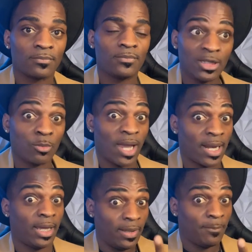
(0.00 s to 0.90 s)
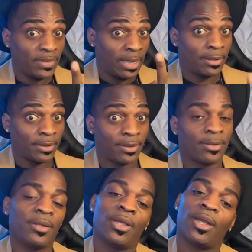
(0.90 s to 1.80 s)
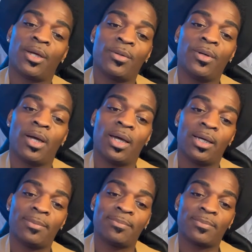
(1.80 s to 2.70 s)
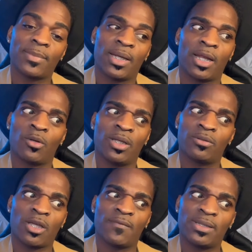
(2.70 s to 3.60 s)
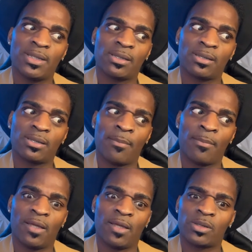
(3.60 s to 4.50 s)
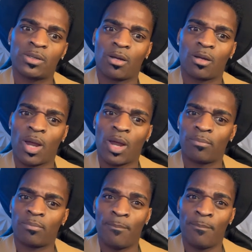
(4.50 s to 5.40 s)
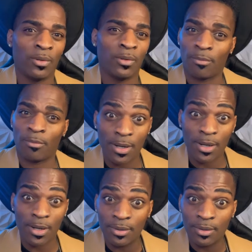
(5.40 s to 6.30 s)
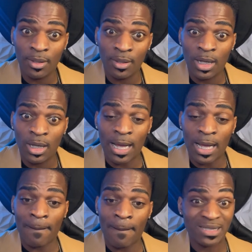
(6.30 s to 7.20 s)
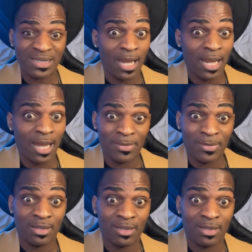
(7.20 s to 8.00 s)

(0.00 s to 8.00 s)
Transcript: so we got it up there. And her legal services, I believe, was around $1 million or better. That's a lot of money.